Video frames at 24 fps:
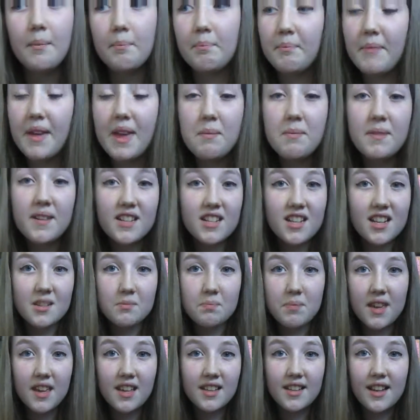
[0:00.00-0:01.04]
Maybe just
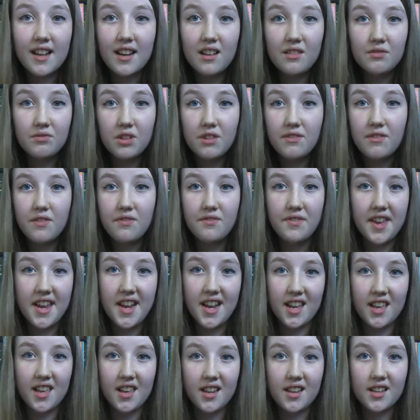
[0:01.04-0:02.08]
because I love River
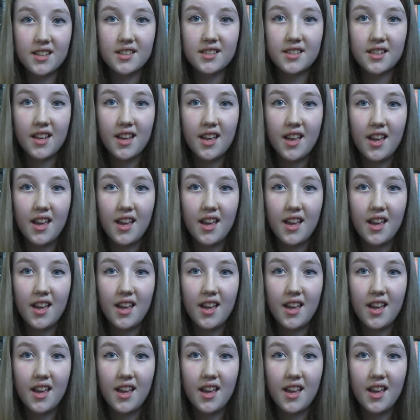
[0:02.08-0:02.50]
Phoenix,